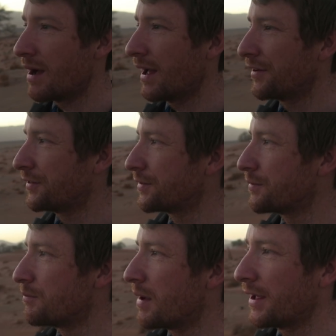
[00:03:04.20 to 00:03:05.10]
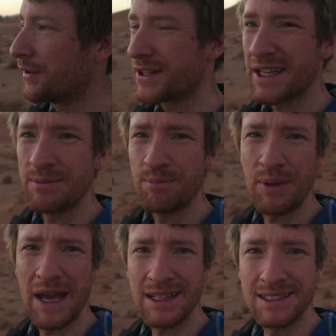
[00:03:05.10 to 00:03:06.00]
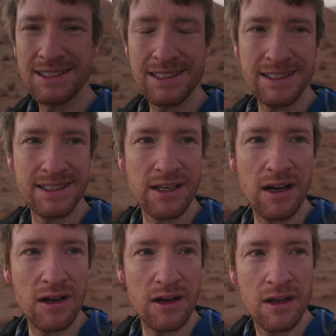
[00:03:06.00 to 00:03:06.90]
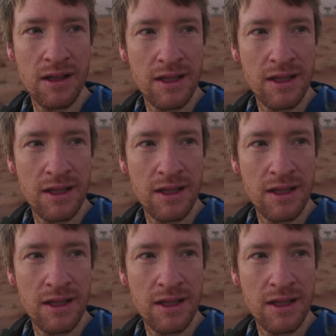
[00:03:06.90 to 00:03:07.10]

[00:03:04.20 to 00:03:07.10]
miles and miles. I can barely see the car.